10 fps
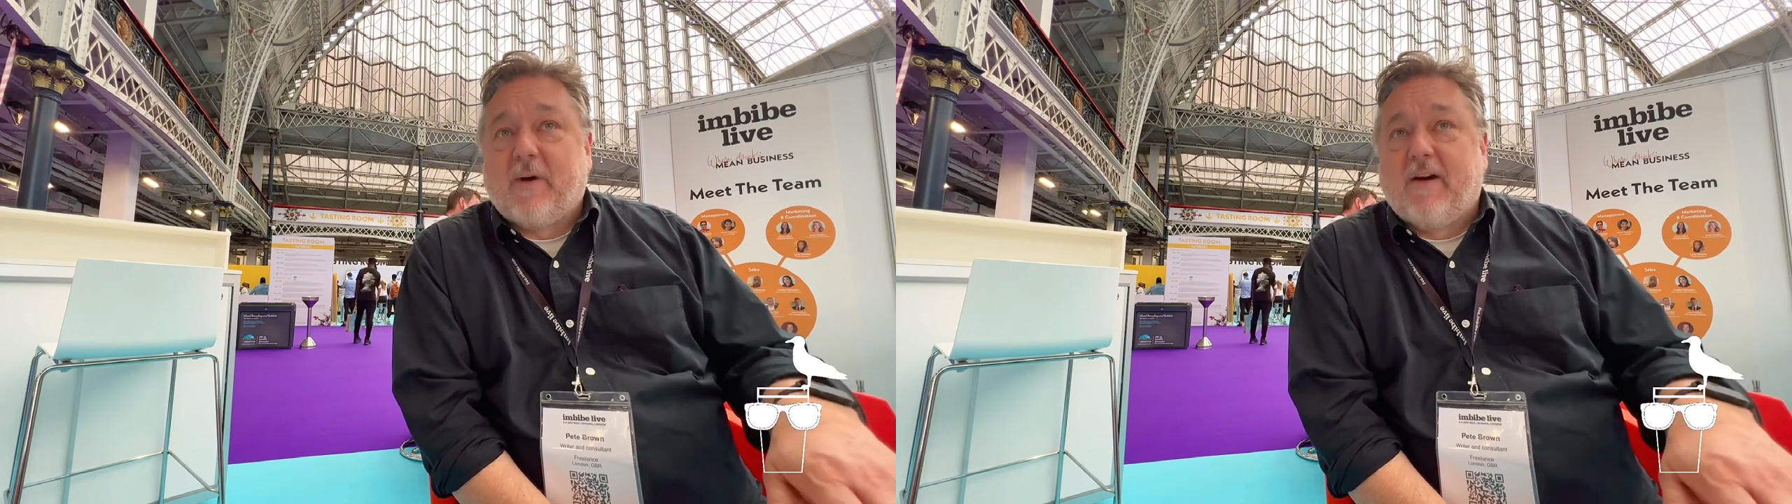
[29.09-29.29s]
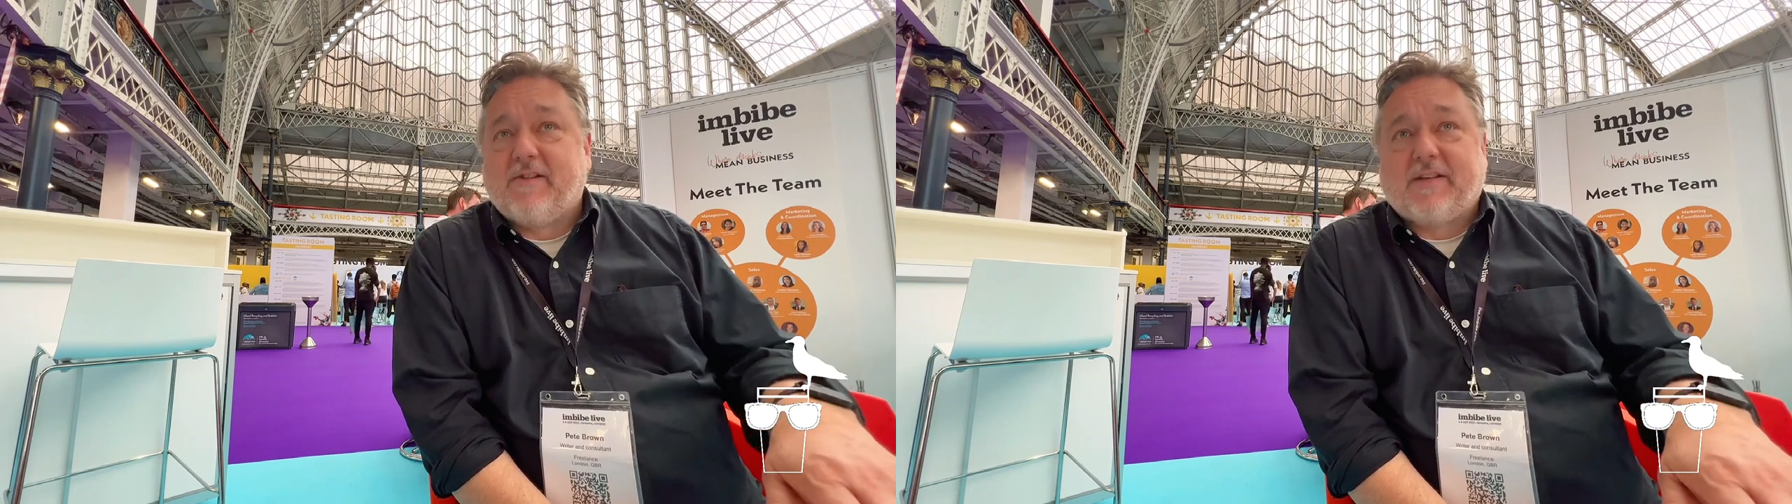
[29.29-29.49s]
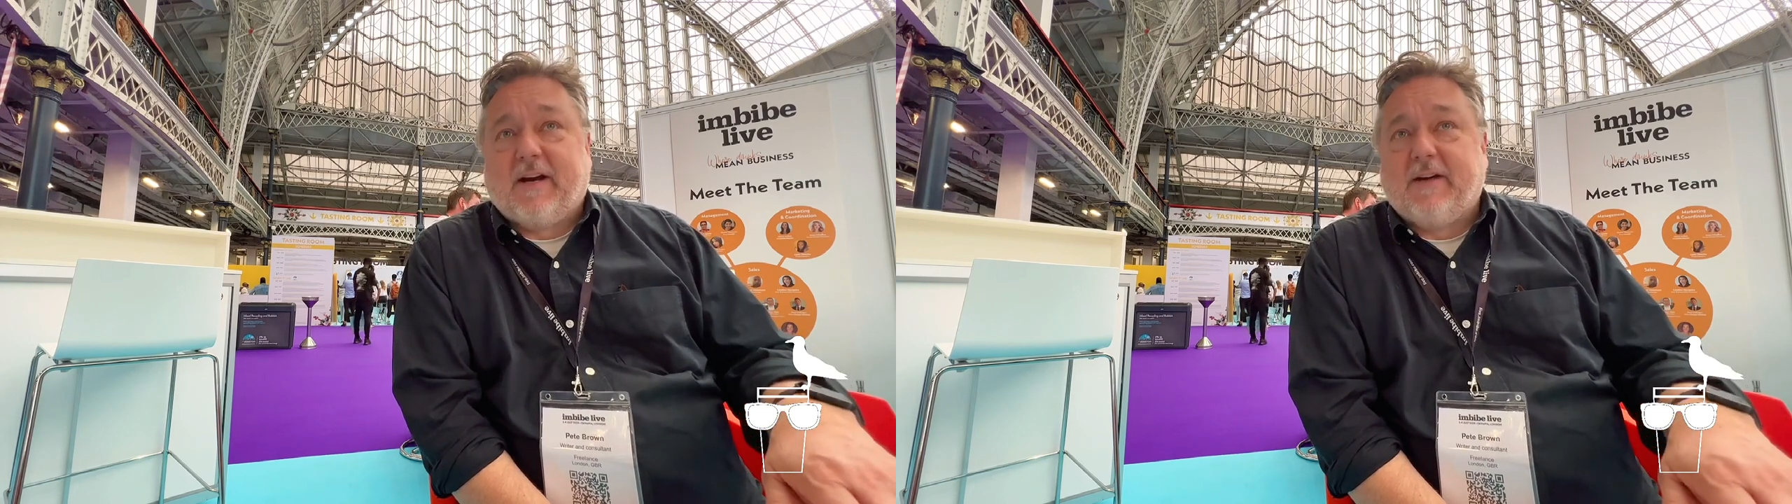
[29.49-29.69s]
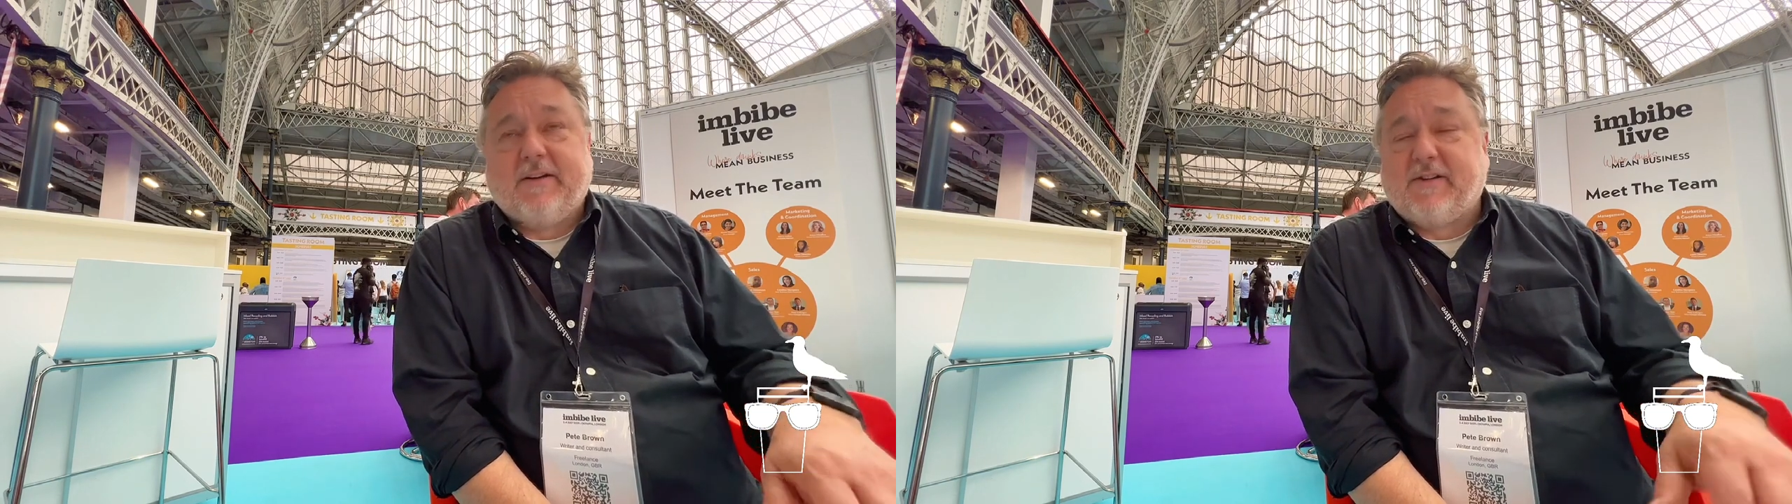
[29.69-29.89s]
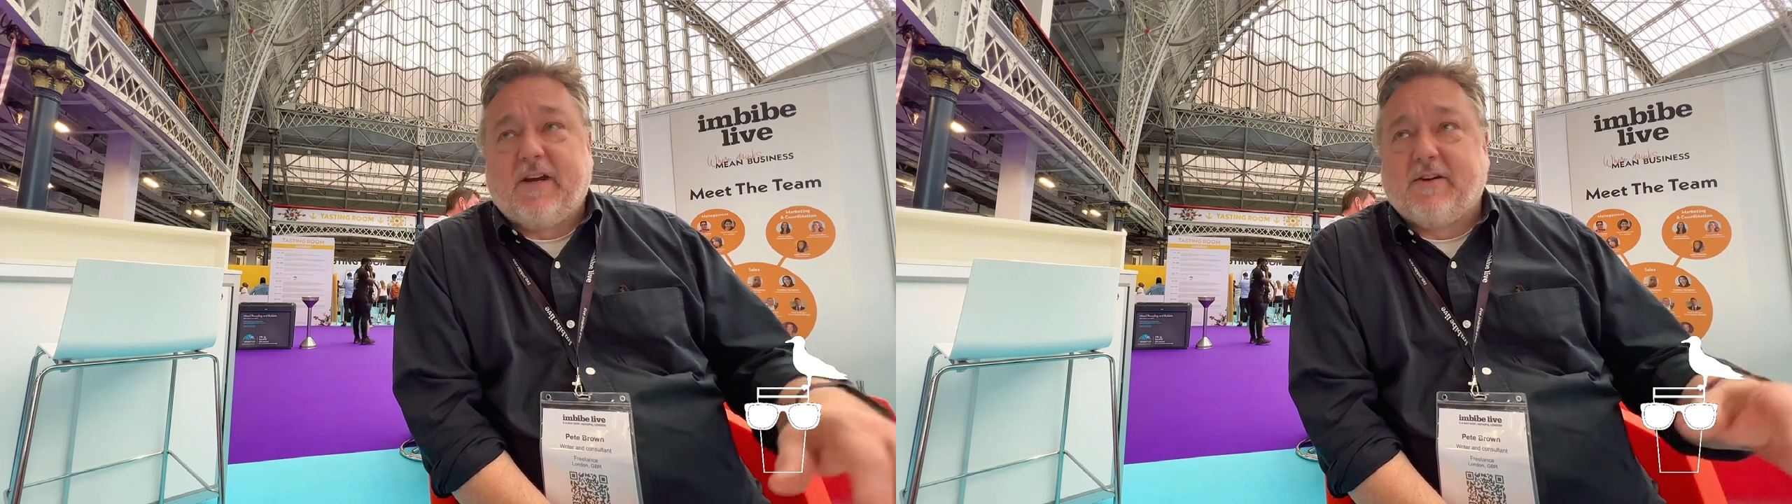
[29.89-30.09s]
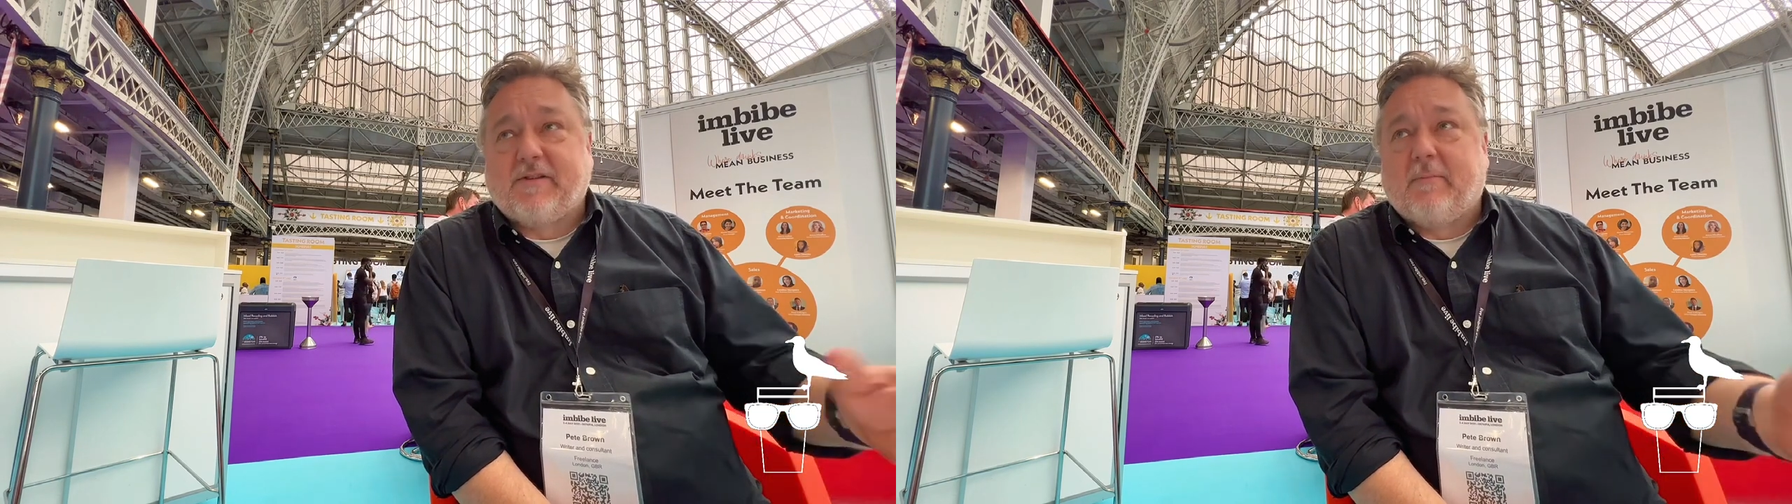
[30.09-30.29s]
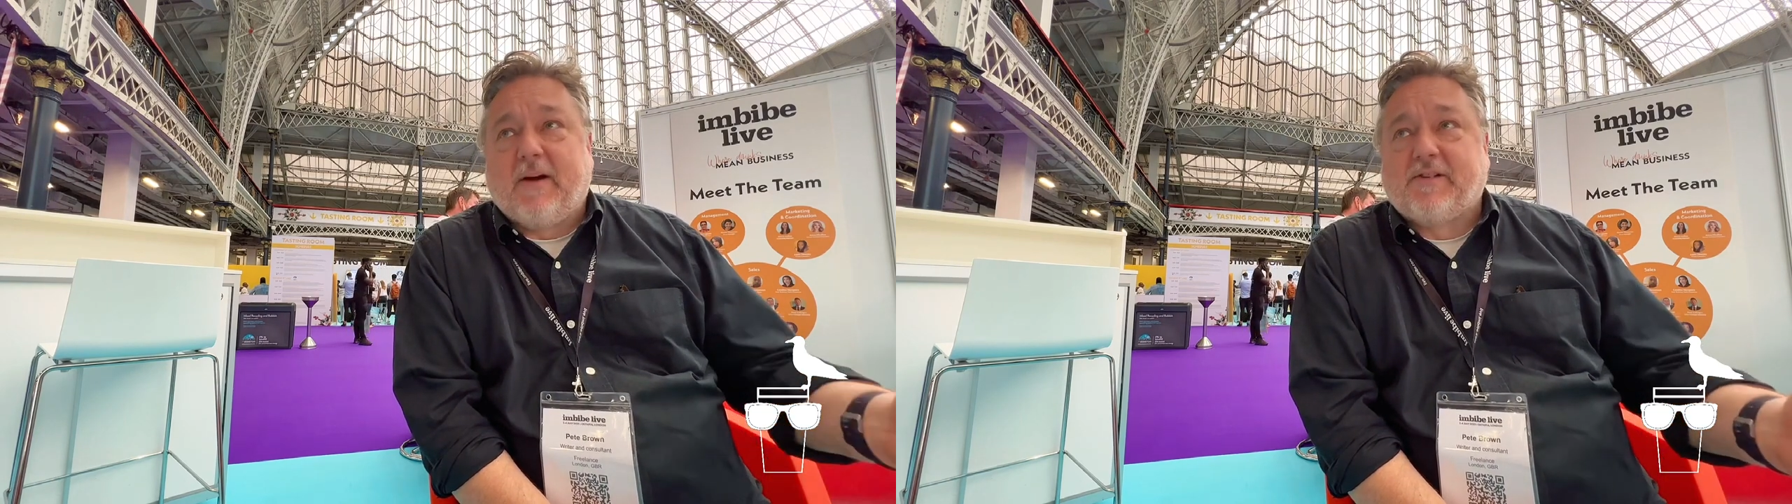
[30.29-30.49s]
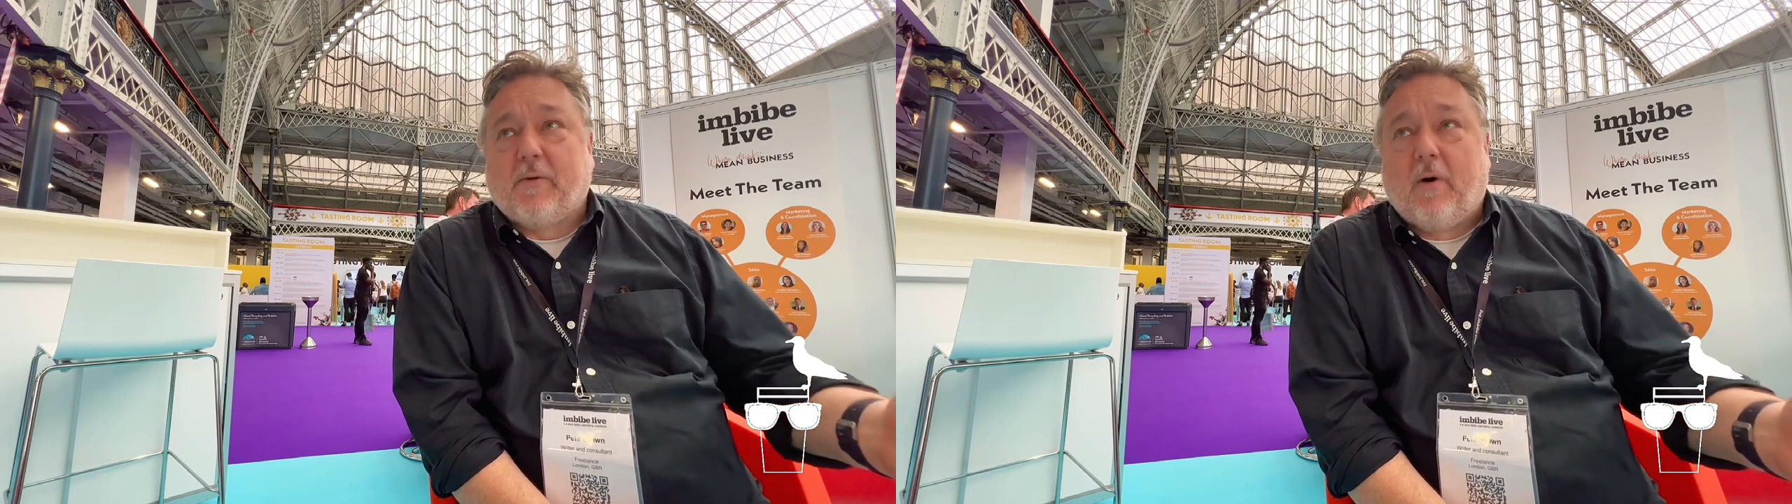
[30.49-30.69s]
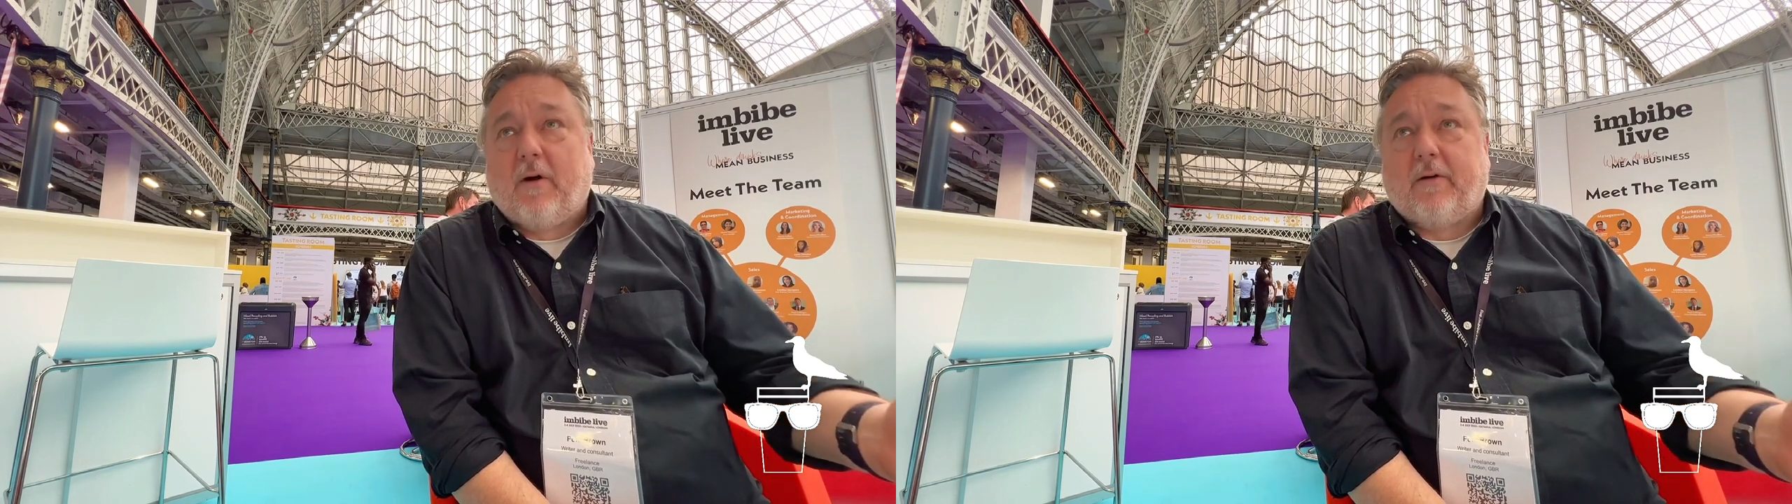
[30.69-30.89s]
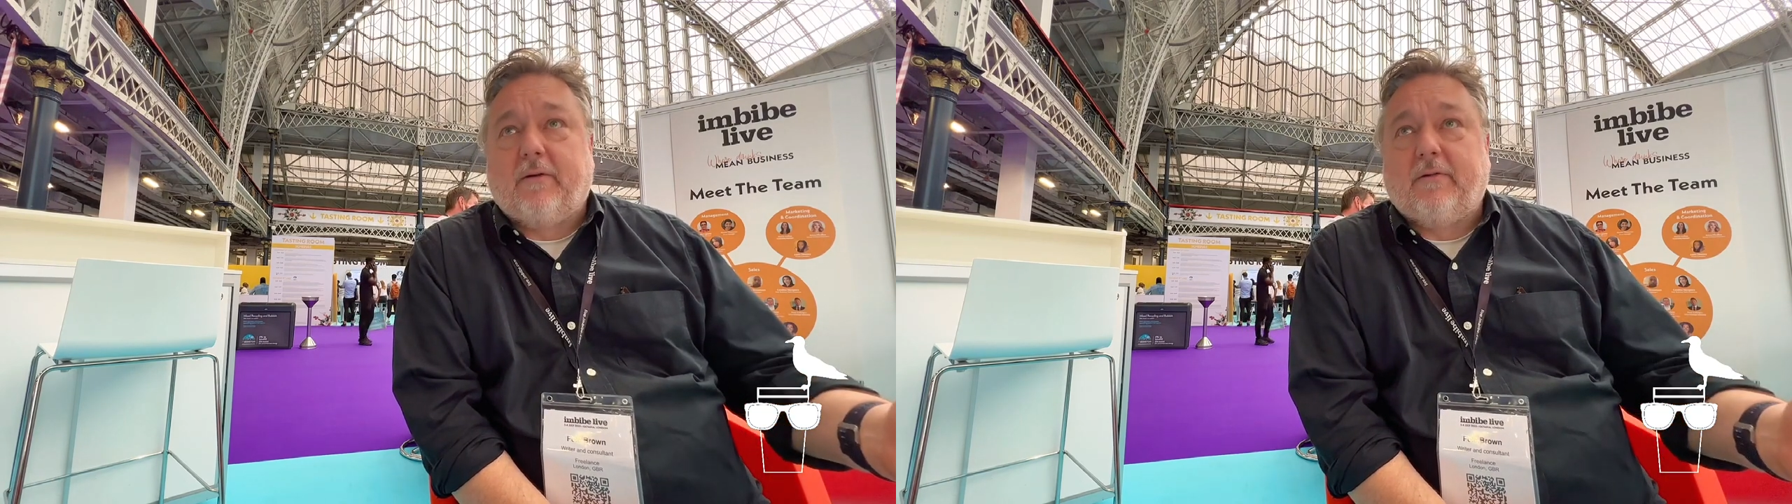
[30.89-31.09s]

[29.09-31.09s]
where it's like it doesn't matter what